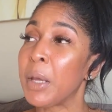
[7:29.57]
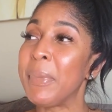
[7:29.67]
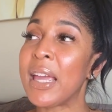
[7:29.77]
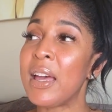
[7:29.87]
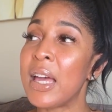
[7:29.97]

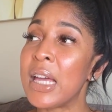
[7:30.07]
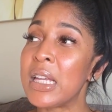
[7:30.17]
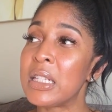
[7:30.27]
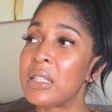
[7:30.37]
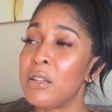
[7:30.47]

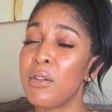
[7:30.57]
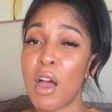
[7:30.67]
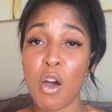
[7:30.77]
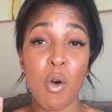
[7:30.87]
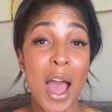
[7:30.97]
Because, you
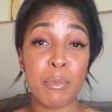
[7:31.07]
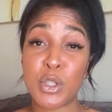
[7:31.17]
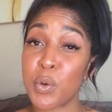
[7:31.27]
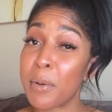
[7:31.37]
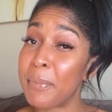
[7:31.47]
know, I'm
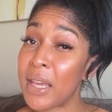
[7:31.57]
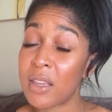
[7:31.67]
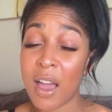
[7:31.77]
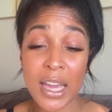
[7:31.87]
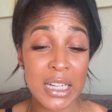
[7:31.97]
sure men,
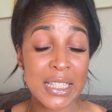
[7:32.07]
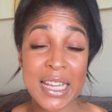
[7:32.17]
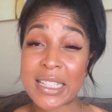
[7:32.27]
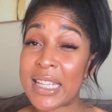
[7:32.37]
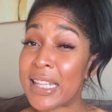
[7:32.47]
y'all can
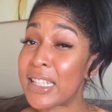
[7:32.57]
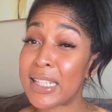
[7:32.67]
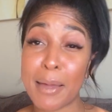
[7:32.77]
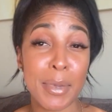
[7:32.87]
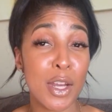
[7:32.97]
attest to this.
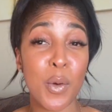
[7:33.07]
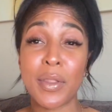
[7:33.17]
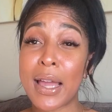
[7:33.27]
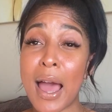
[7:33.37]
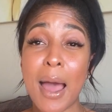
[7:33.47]
Let me know in
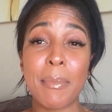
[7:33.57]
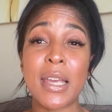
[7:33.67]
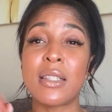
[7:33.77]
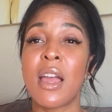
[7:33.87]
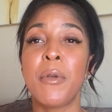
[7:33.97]
the comments.